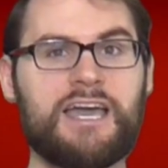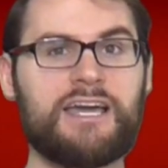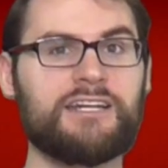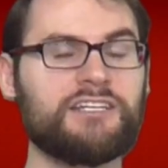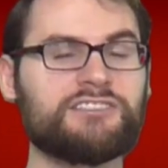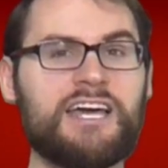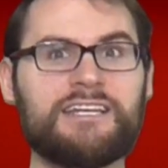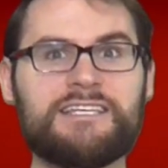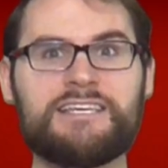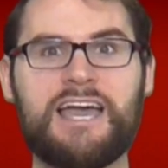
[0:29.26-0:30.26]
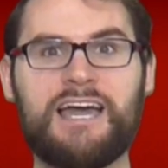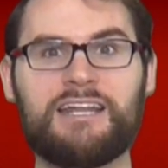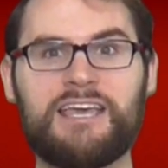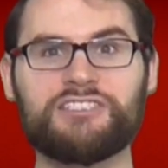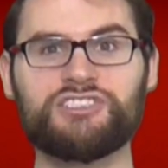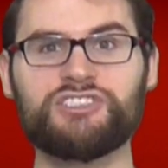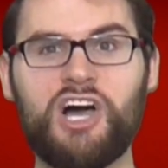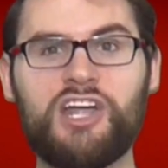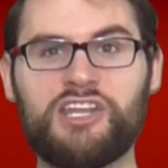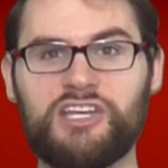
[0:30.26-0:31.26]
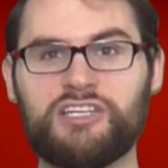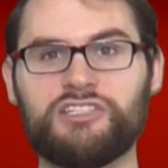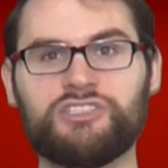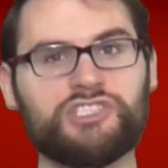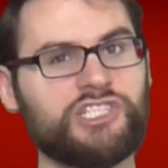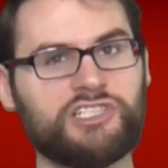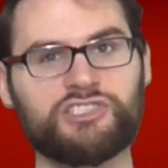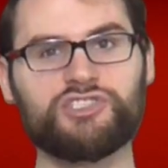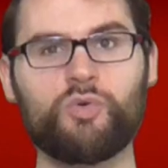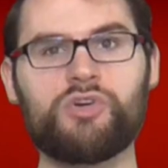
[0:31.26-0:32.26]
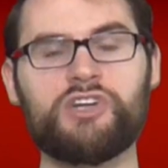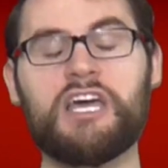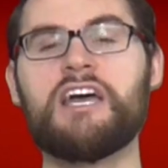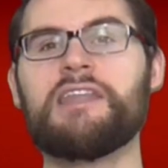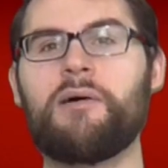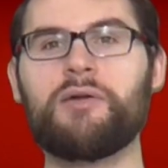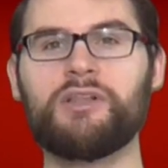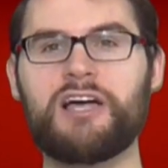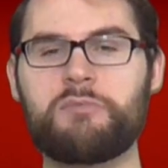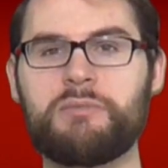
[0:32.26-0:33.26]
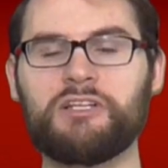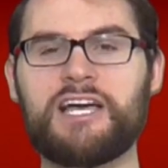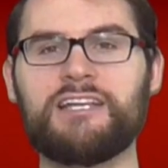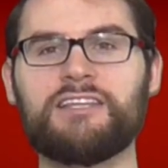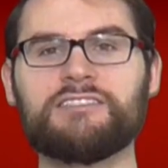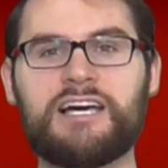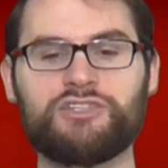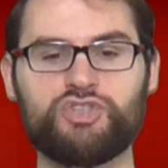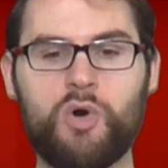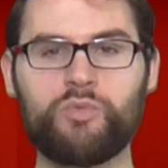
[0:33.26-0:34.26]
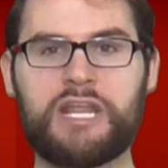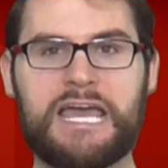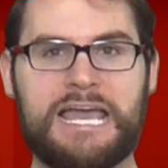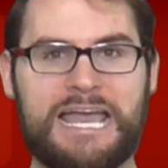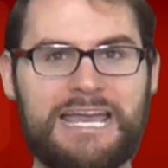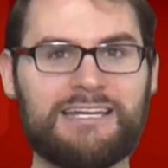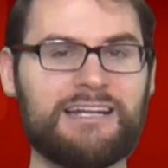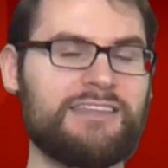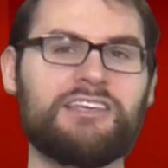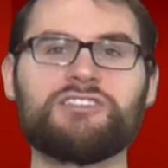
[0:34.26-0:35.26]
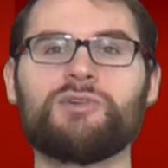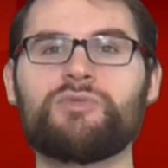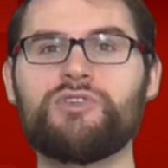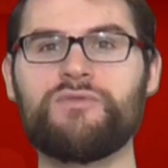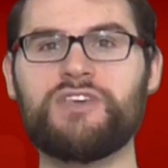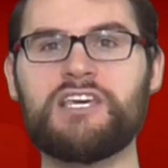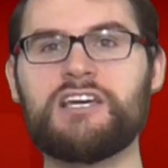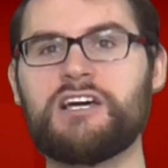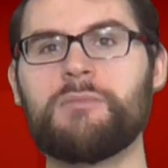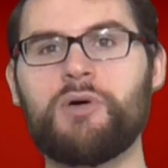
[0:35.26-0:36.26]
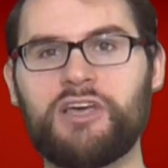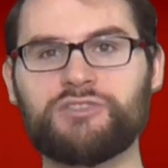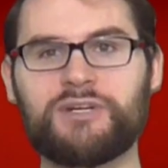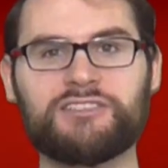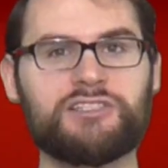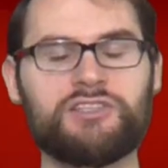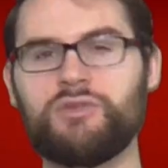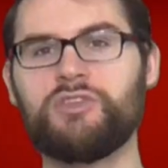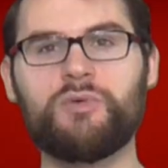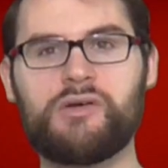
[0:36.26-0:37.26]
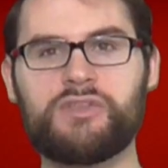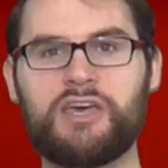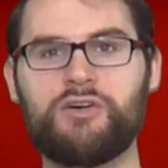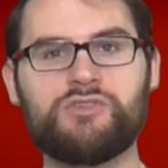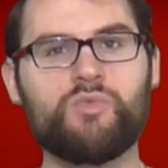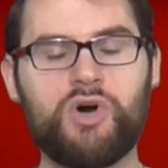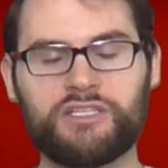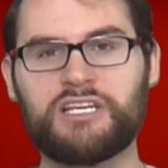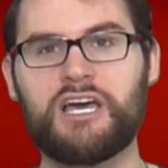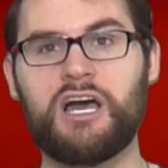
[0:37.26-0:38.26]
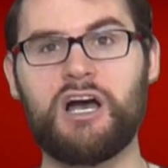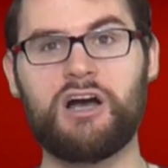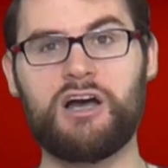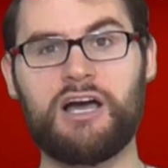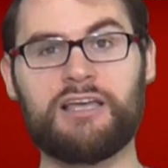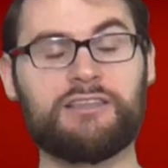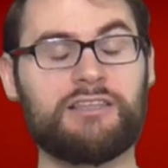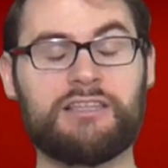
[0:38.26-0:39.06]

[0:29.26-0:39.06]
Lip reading: and it is that he had a son, Jason Jordan. Now, I know a lot of people hated this. I don't hate it. I think it's a little goofy, but it's wrestling. You can do whatever the hell you want. I